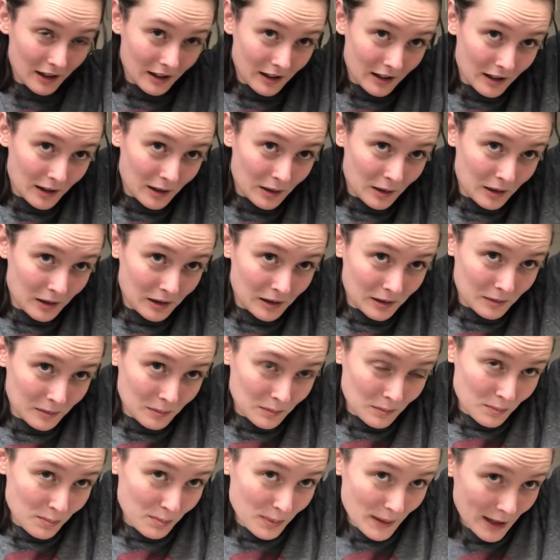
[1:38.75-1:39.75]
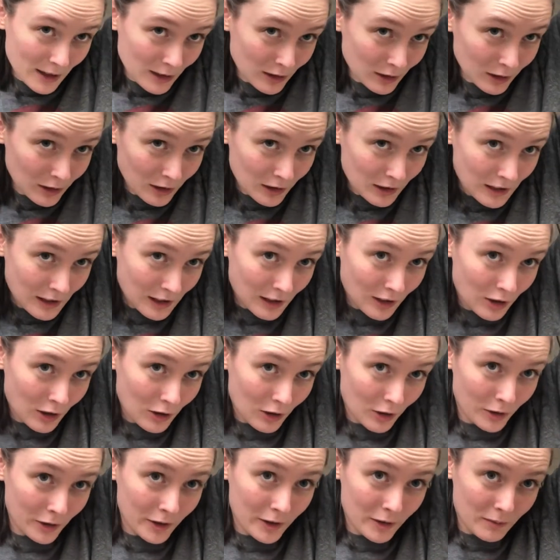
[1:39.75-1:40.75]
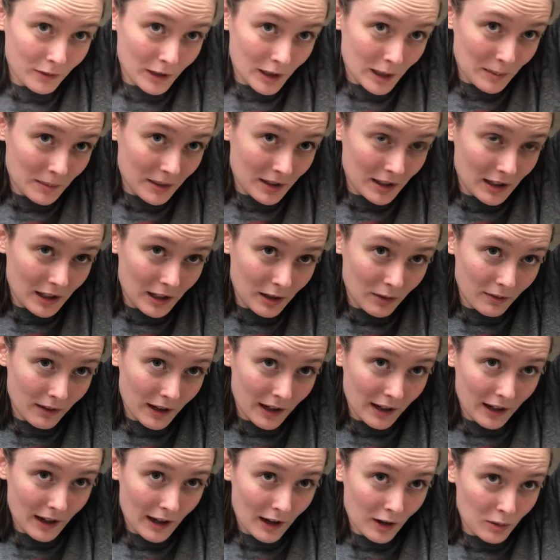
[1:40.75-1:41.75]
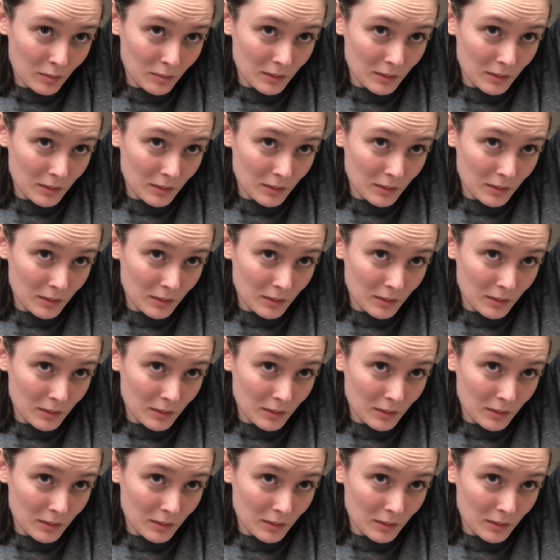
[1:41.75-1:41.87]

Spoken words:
a better looking curl than what I'm gonna get right now,